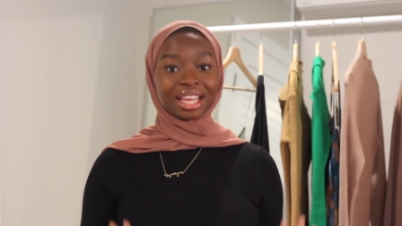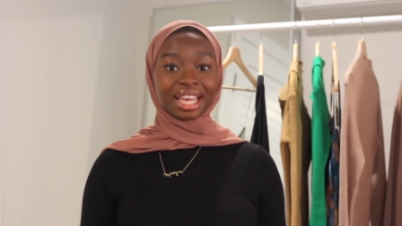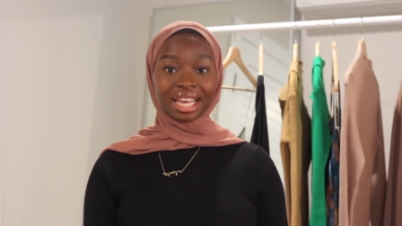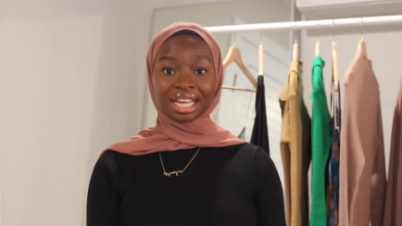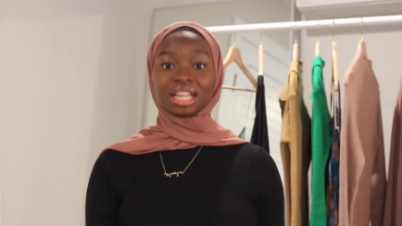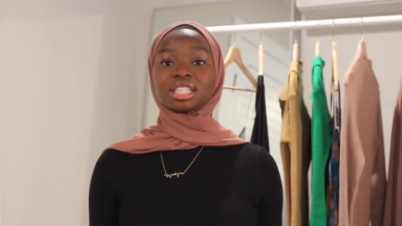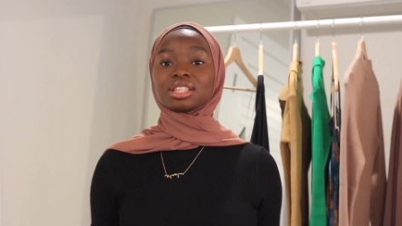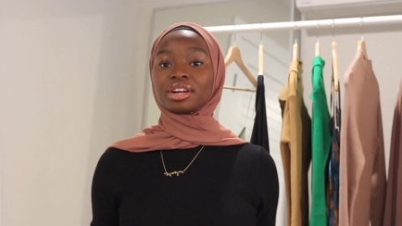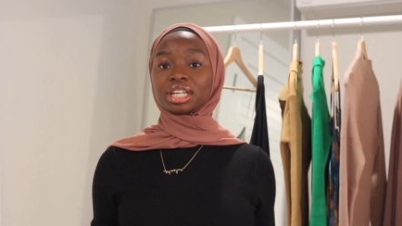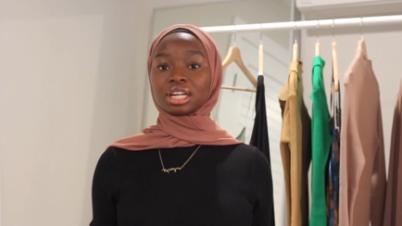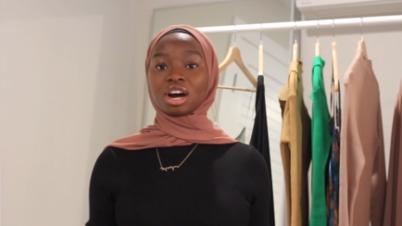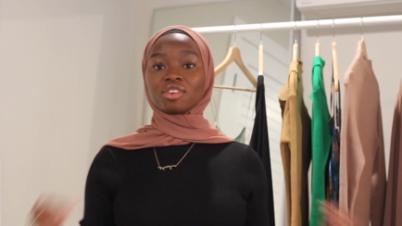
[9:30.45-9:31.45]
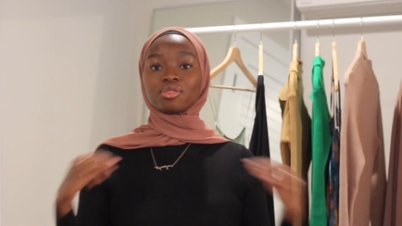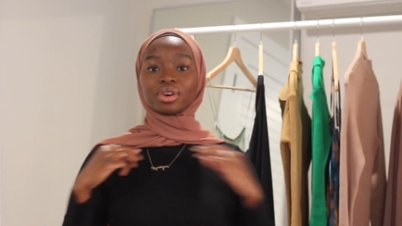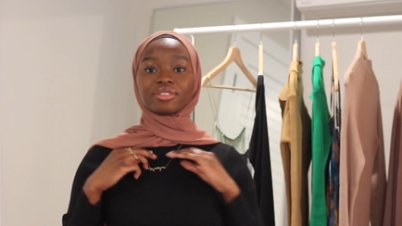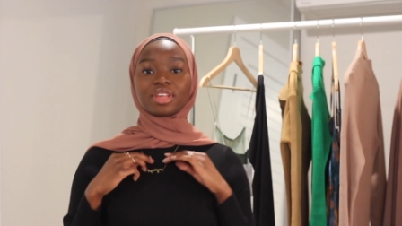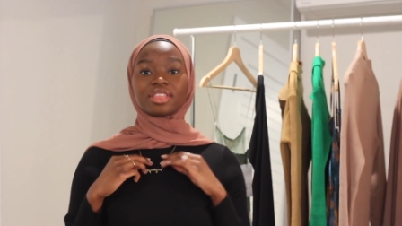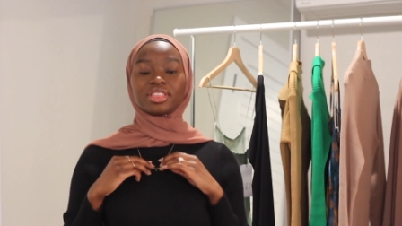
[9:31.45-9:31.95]
and starting off
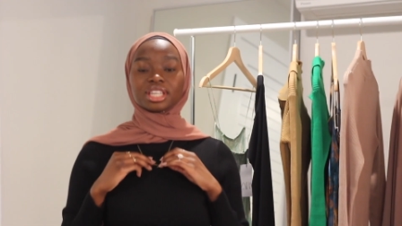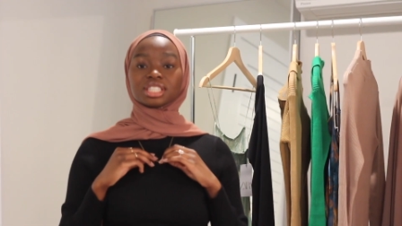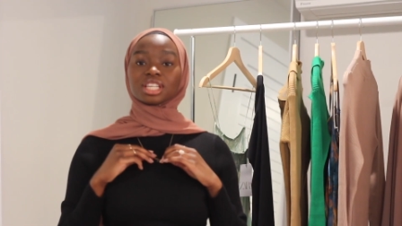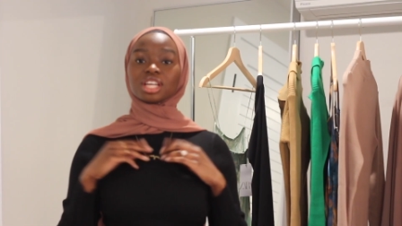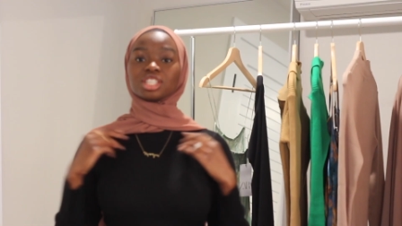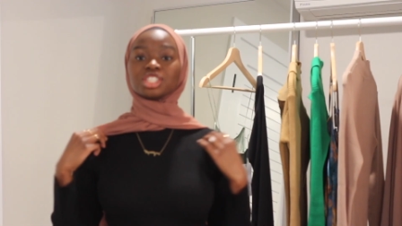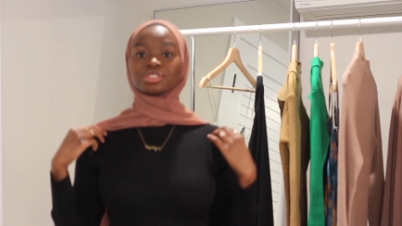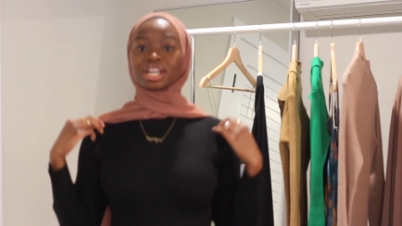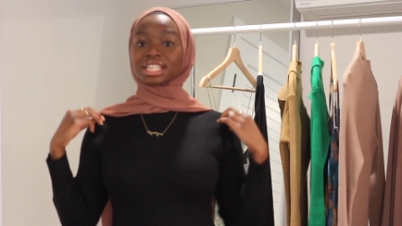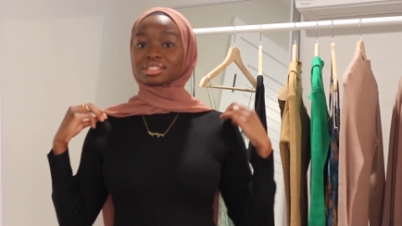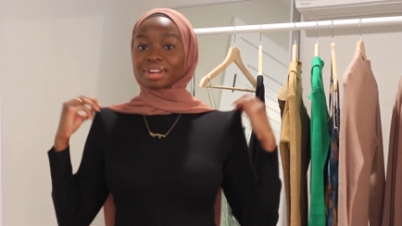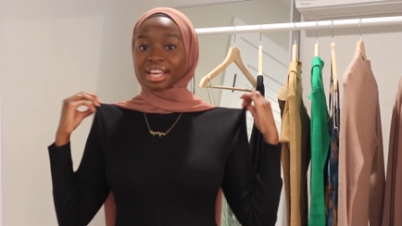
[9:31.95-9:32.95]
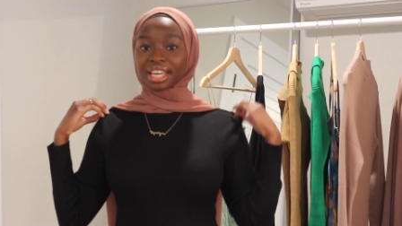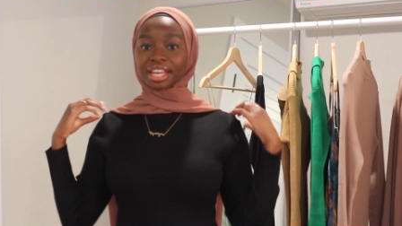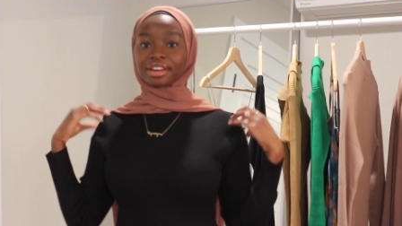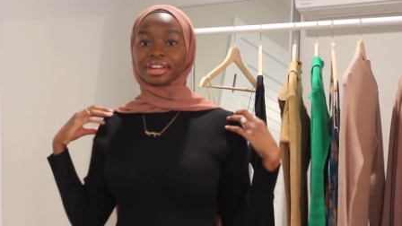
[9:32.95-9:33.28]
with this dress right here.